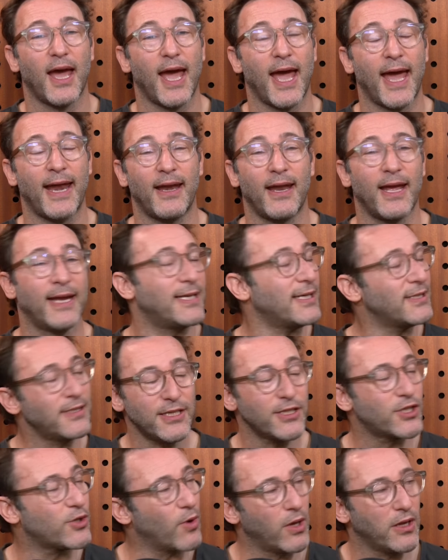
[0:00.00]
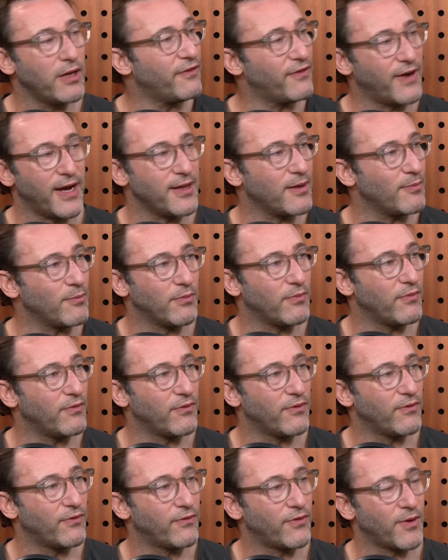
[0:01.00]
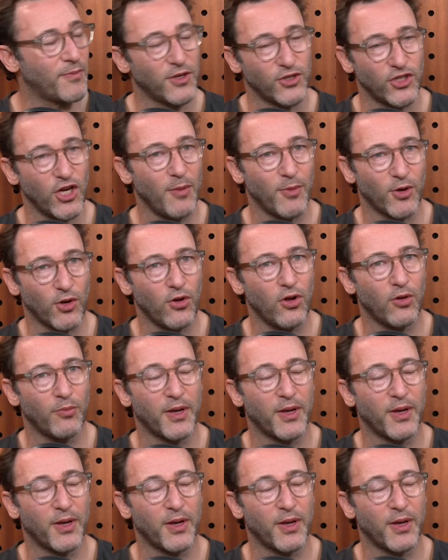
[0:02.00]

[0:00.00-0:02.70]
and it doesn't disqualify them from the job at all.